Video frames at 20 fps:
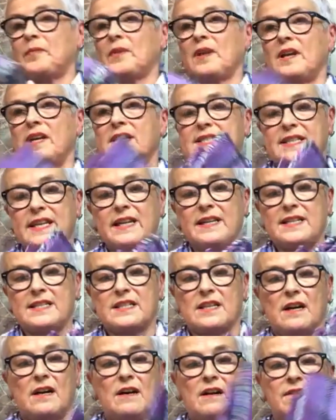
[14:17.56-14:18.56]
a skinny
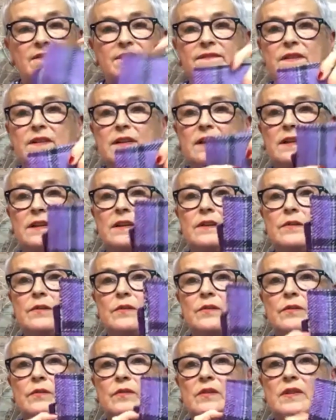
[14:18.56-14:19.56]
scarf,
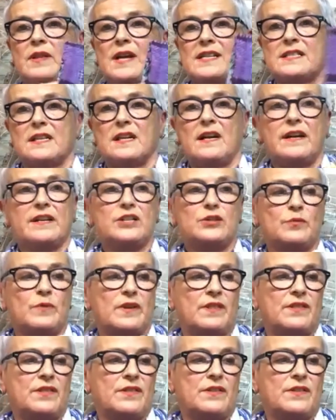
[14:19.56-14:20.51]
and that's lined with